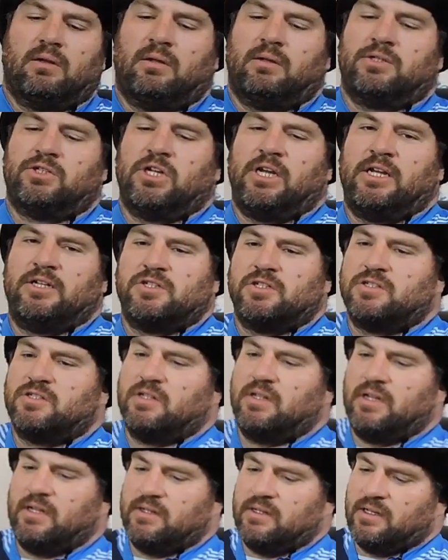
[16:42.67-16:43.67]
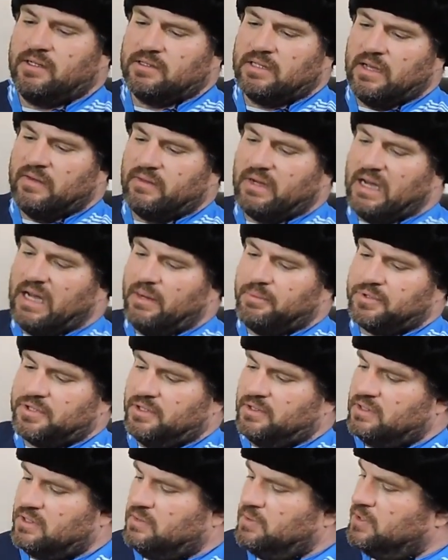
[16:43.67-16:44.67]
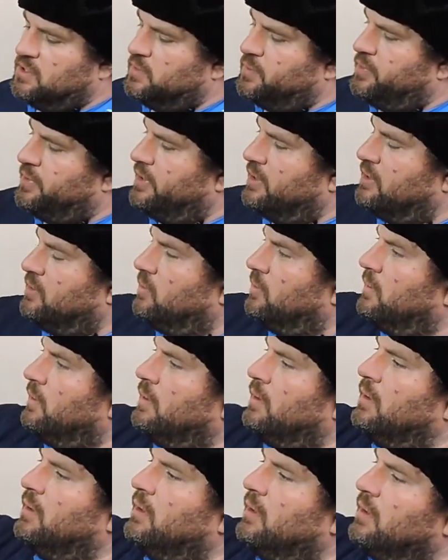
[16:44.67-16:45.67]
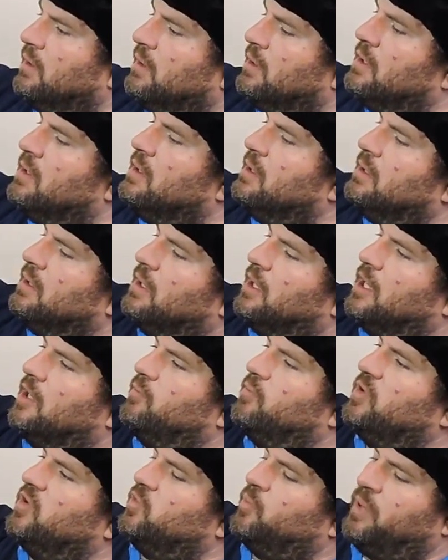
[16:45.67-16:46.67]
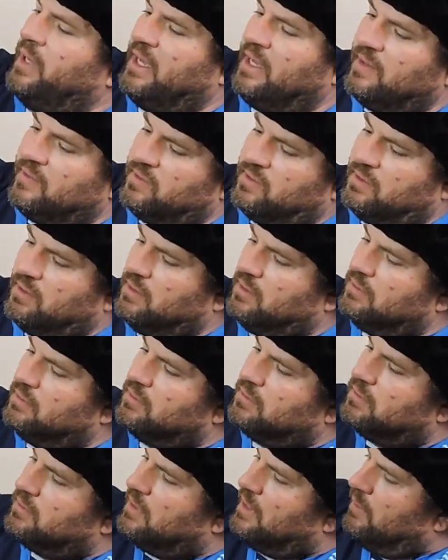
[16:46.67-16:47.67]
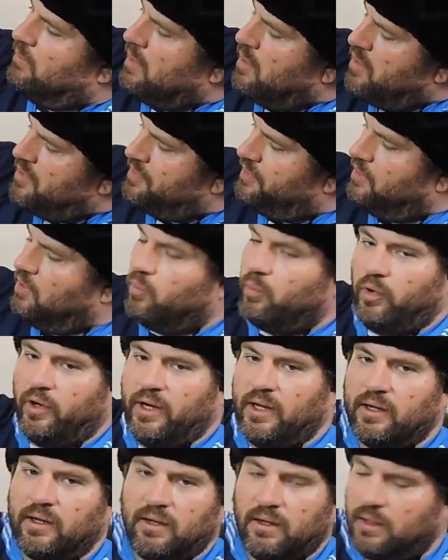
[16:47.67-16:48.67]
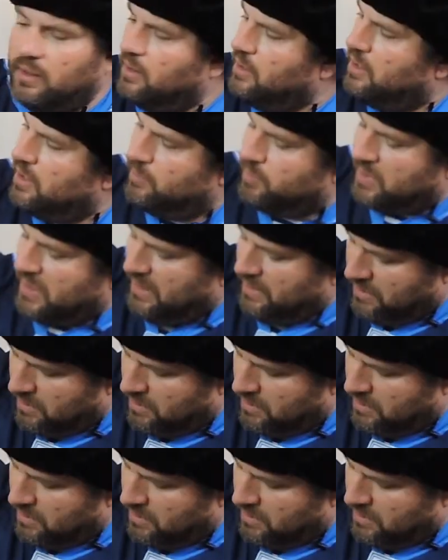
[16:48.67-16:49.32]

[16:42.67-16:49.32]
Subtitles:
changes, and it does have options, which is pretty cool. These pads, I went with no break. Kind